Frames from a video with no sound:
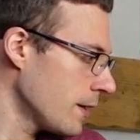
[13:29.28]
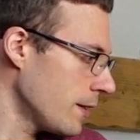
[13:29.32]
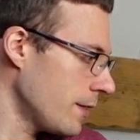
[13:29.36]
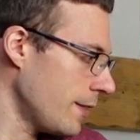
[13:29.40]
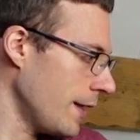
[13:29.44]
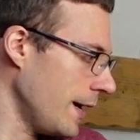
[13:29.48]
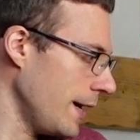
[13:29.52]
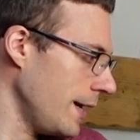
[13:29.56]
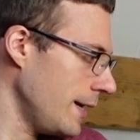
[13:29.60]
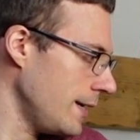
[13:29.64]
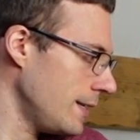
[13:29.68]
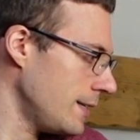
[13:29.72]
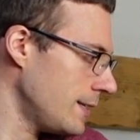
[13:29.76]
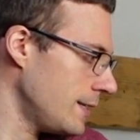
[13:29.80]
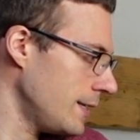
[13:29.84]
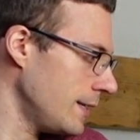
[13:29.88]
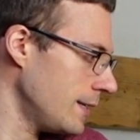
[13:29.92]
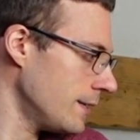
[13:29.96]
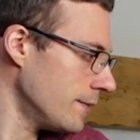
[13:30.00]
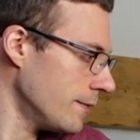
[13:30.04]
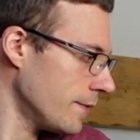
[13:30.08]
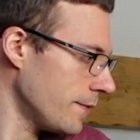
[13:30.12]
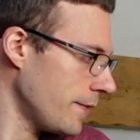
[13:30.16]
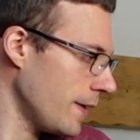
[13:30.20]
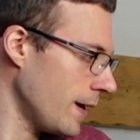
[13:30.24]
they
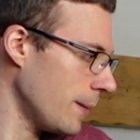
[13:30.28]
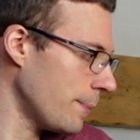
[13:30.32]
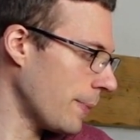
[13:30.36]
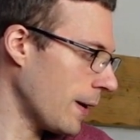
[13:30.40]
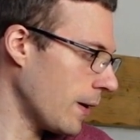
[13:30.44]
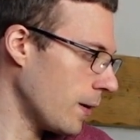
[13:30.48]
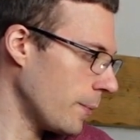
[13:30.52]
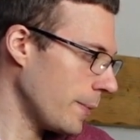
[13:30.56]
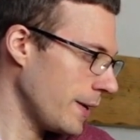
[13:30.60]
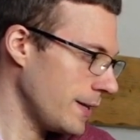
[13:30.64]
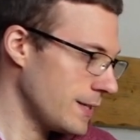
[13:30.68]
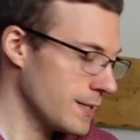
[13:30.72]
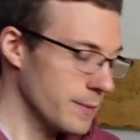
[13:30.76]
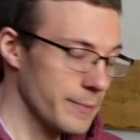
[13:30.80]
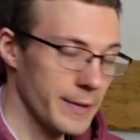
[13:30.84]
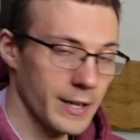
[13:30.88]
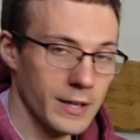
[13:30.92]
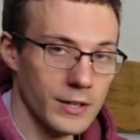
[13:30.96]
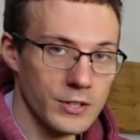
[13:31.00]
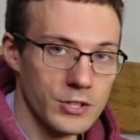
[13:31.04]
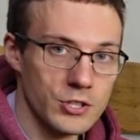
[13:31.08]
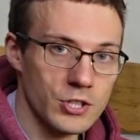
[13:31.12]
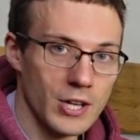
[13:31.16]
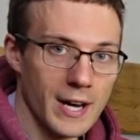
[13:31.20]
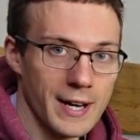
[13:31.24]
didn't fit a power meter
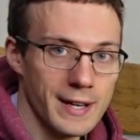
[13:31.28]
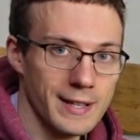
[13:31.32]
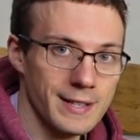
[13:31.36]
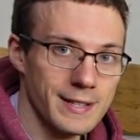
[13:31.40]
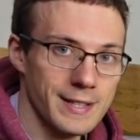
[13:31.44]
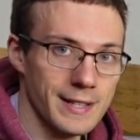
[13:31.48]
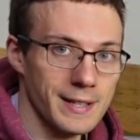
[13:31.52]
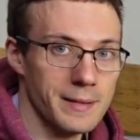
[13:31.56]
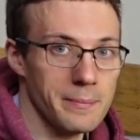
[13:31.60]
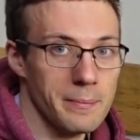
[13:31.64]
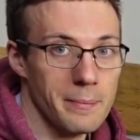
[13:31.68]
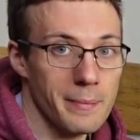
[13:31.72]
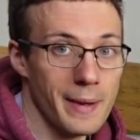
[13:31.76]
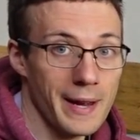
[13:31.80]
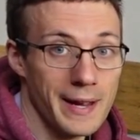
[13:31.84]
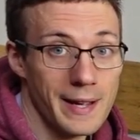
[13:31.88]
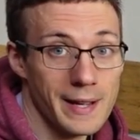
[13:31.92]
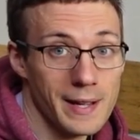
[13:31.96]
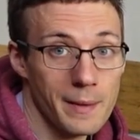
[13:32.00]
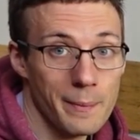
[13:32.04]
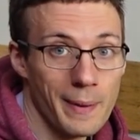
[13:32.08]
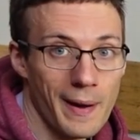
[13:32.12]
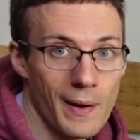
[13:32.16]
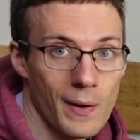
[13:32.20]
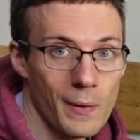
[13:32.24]
because Giant didn't
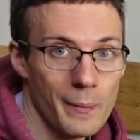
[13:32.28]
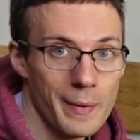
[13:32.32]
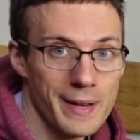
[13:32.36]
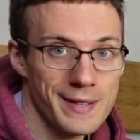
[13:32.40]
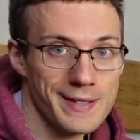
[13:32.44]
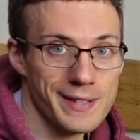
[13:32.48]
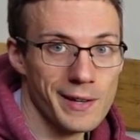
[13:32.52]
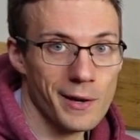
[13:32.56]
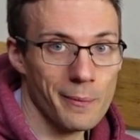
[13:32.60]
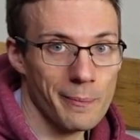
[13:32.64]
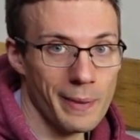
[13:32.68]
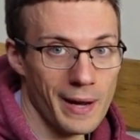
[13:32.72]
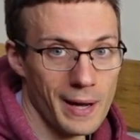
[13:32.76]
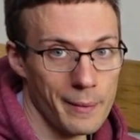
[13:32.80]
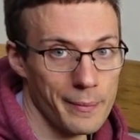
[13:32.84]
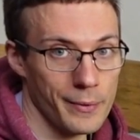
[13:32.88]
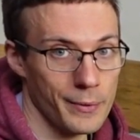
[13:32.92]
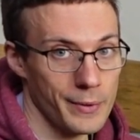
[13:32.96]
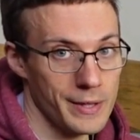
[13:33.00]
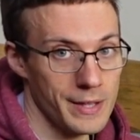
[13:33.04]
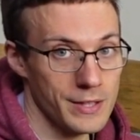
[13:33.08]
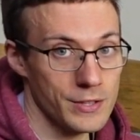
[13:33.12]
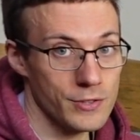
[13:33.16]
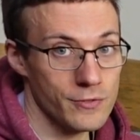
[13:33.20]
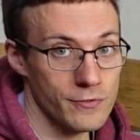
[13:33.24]
make a power meter compatible
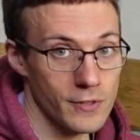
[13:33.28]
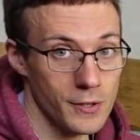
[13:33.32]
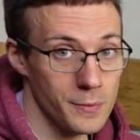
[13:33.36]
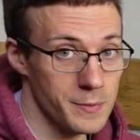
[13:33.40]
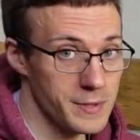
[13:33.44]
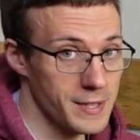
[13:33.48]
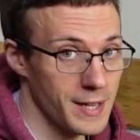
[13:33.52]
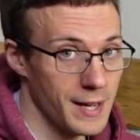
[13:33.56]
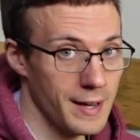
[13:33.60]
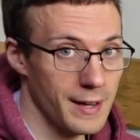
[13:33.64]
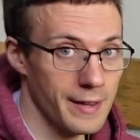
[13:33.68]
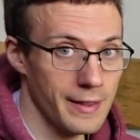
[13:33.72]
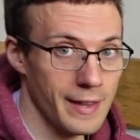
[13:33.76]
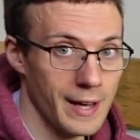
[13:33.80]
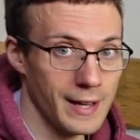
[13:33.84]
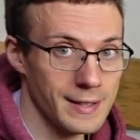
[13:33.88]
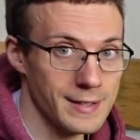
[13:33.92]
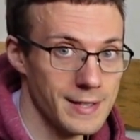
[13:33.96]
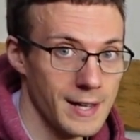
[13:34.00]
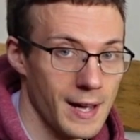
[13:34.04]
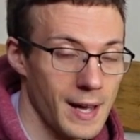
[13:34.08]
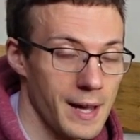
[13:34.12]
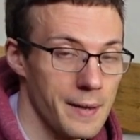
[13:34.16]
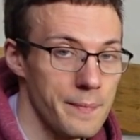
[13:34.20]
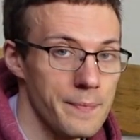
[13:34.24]
with his group set at that
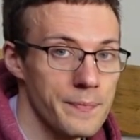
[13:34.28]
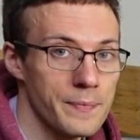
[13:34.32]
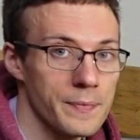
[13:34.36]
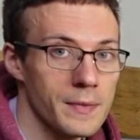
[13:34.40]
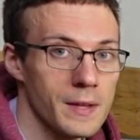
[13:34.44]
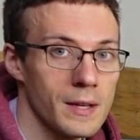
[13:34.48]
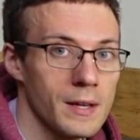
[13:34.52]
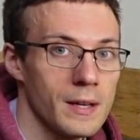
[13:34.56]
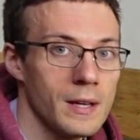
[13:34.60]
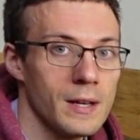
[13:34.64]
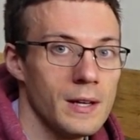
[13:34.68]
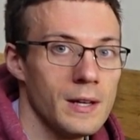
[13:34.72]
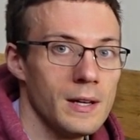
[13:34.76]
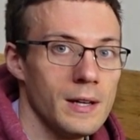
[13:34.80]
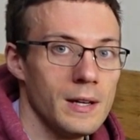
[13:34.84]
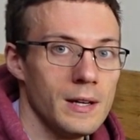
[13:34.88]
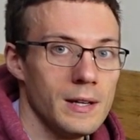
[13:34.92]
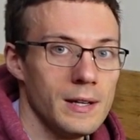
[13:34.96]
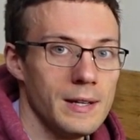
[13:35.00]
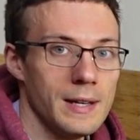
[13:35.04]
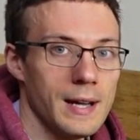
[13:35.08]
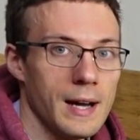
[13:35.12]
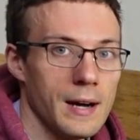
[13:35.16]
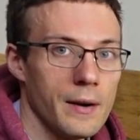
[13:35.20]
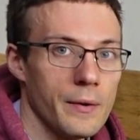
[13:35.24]
time.
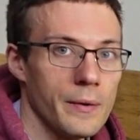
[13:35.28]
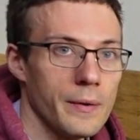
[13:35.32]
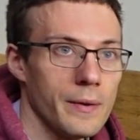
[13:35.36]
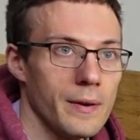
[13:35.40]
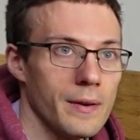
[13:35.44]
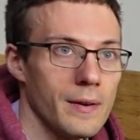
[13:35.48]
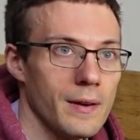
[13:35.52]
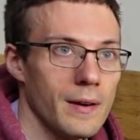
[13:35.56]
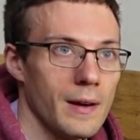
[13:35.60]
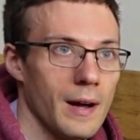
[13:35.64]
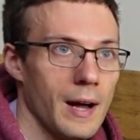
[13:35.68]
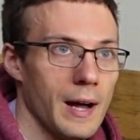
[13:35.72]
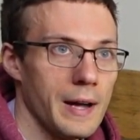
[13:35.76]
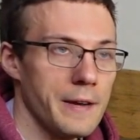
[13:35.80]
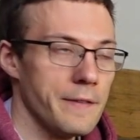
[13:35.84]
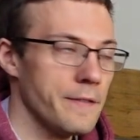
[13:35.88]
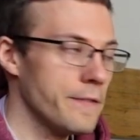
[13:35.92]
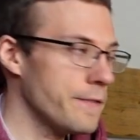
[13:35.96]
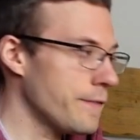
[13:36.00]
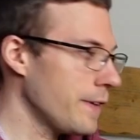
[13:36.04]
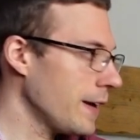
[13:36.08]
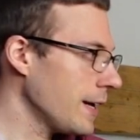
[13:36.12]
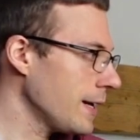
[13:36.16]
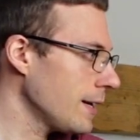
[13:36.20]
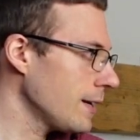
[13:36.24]
Now, I
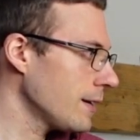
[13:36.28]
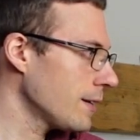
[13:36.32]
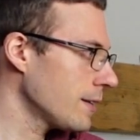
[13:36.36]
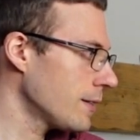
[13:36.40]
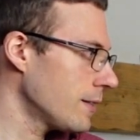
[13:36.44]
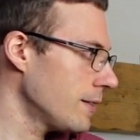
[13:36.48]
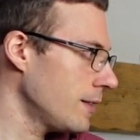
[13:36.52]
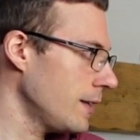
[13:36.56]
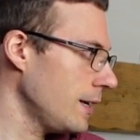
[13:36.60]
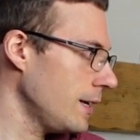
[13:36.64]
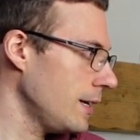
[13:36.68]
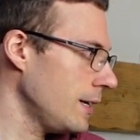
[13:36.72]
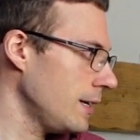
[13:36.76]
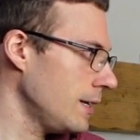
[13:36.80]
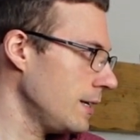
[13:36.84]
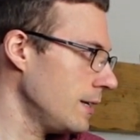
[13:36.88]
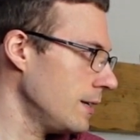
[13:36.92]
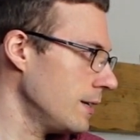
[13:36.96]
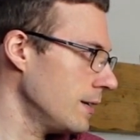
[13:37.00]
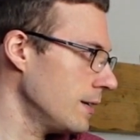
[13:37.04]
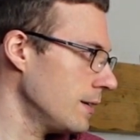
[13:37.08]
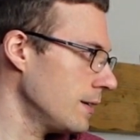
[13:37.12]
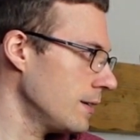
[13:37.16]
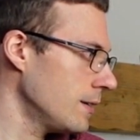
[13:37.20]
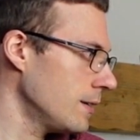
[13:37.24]
think
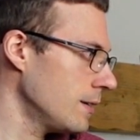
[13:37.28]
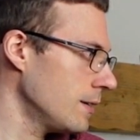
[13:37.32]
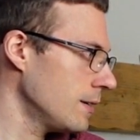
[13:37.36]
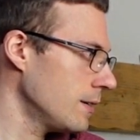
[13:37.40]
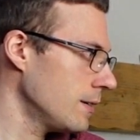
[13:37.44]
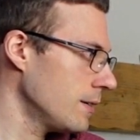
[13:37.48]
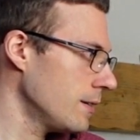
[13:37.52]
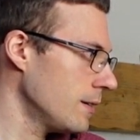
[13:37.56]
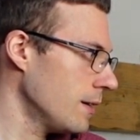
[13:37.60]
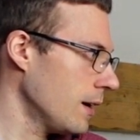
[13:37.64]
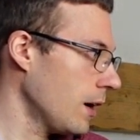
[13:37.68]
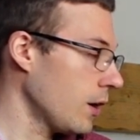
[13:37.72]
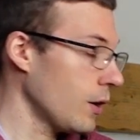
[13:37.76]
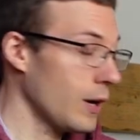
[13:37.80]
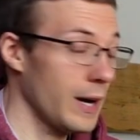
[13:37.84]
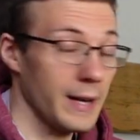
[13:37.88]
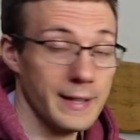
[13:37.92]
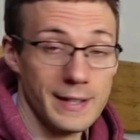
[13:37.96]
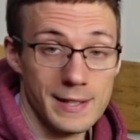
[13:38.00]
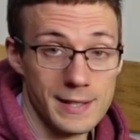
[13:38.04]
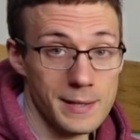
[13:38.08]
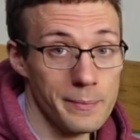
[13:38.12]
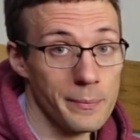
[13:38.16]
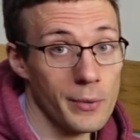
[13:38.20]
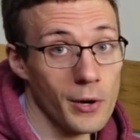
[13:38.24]

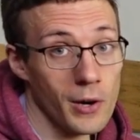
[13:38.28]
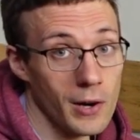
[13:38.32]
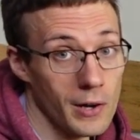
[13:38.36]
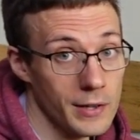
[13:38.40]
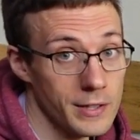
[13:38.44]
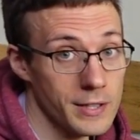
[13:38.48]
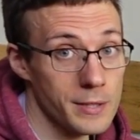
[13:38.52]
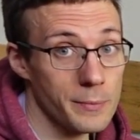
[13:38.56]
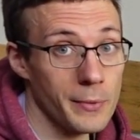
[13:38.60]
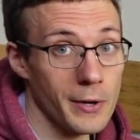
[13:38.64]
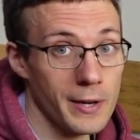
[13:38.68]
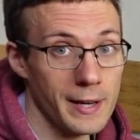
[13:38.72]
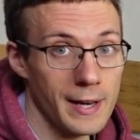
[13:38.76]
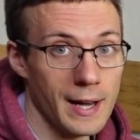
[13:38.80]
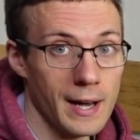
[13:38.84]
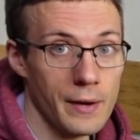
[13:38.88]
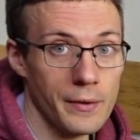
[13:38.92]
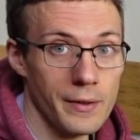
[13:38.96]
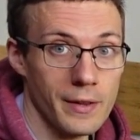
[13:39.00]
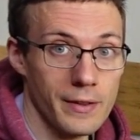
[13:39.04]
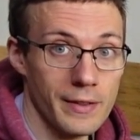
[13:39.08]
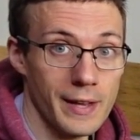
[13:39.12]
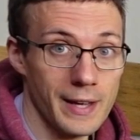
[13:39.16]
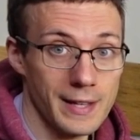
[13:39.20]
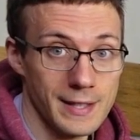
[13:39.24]
and it's important to point
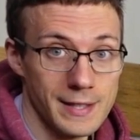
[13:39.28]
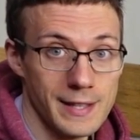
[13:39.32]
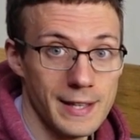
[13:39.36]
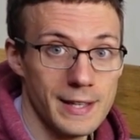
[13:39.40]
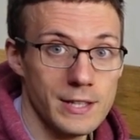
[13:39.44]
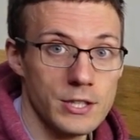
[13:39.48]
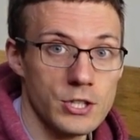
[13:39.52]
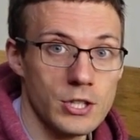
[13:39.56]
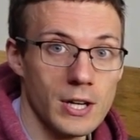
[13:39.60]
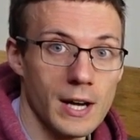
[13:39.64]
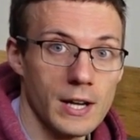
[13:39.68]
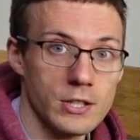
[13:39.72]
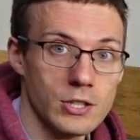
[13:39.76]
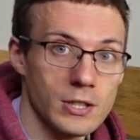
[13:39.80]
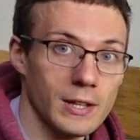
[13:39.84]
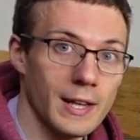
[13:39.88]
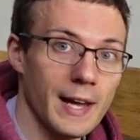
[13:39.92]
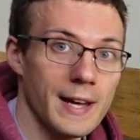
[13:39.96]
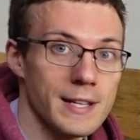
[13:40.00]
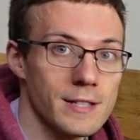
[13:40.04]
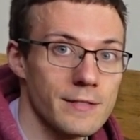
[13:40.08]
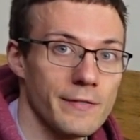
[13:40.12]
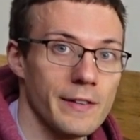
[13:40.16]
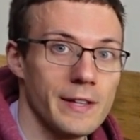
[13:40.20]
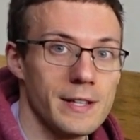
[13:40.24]
out that they did charge
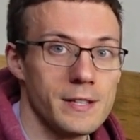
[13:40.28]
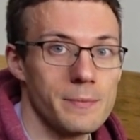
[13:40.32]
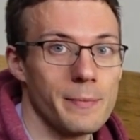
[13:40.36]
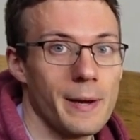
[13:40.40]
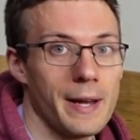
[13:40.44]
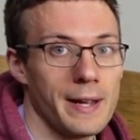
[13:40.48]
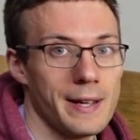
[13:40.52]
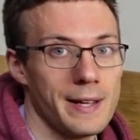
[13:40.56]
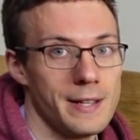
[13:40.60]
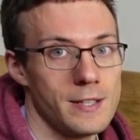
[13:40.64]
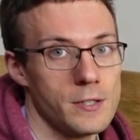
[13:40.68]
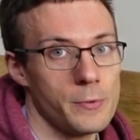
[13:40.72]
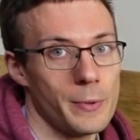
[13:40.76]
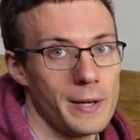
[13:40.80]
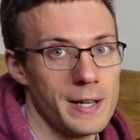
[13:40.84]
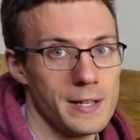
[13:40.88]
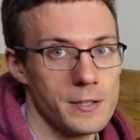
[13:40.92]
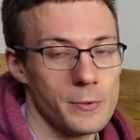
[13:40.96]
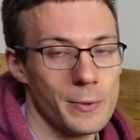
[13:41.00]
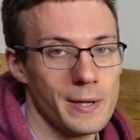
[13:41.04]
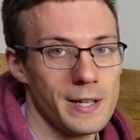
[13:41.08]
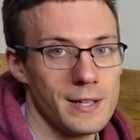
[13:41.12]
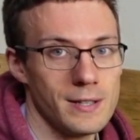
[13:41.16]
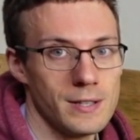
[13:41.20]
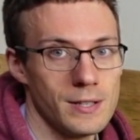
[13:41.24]
less for this bike in
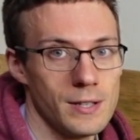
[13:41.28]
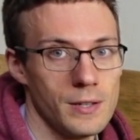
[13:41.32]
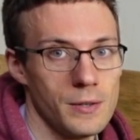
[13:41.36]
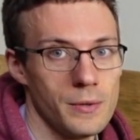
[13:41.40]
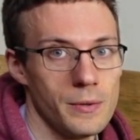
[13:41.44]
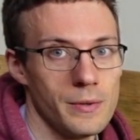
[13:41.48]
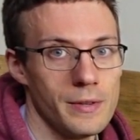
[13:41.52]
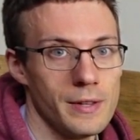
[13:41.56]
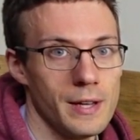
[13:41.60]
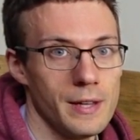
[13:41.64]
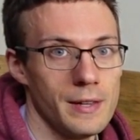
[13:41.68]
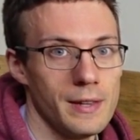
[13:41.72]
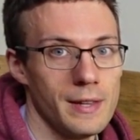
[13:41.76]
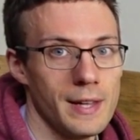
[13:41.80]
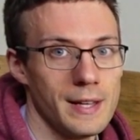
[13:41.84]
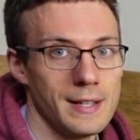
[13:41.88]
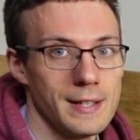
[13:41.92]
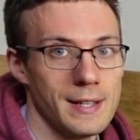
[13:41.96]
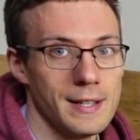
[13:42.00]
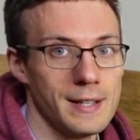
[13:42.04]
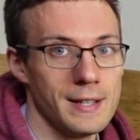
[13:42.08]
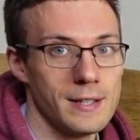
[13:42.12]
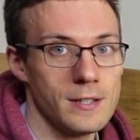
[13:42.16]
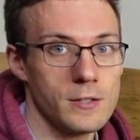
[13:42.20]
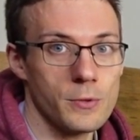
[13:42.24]
2022 than they
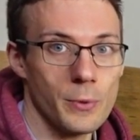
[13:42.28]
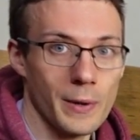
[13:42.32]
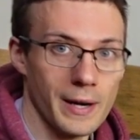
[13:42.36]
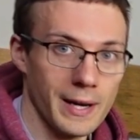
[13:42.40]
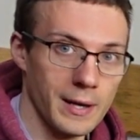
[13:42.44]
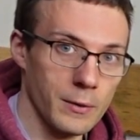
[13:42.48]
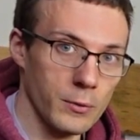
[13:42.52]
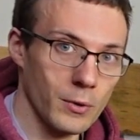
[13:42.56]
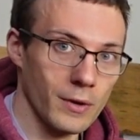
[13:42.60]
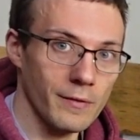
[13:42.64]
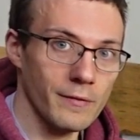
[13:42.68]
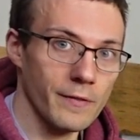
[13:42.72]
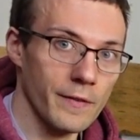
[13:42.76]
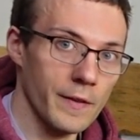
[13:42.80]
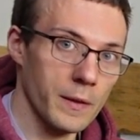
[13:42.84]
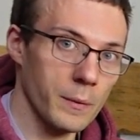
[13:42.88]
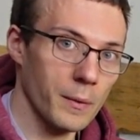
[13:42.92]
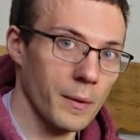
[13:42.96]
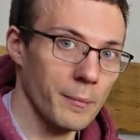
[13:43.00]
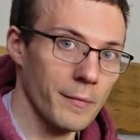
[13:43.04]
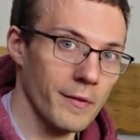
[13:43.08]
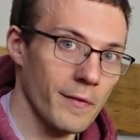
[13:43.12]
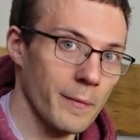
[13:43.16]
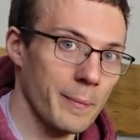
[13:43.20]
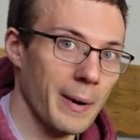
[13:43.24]
did in 21 for the
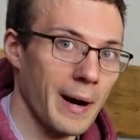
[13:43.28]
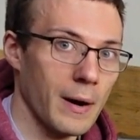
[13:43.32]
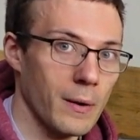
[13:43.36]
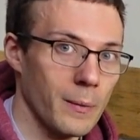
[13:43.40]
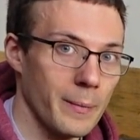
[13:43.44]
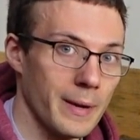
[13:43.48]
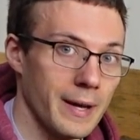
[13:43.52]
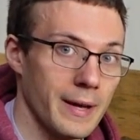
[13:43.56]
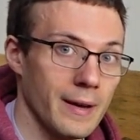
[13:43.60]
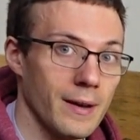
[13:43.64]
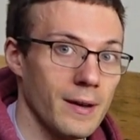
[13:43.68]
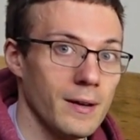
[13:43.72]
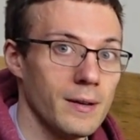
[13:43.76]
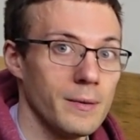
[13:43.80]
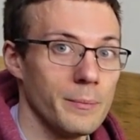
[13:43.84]
one with the power meter,